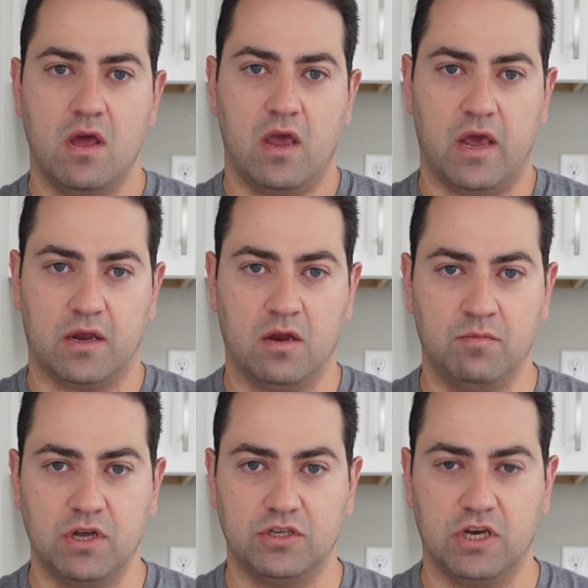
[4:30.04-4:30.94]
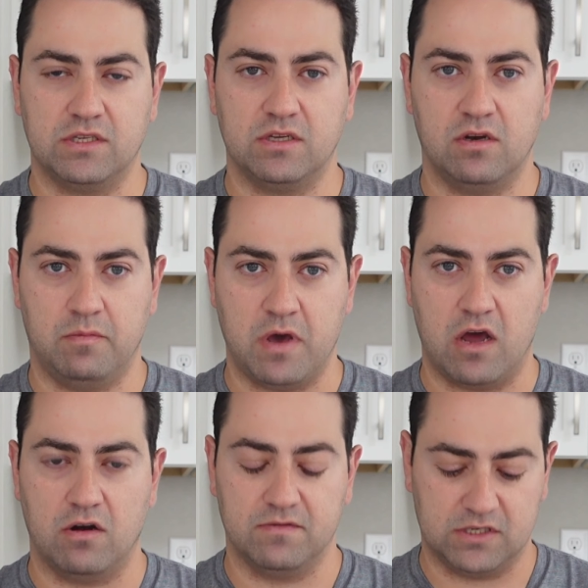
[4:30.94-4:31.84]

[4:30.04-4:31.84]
and can be adjusted in a matter of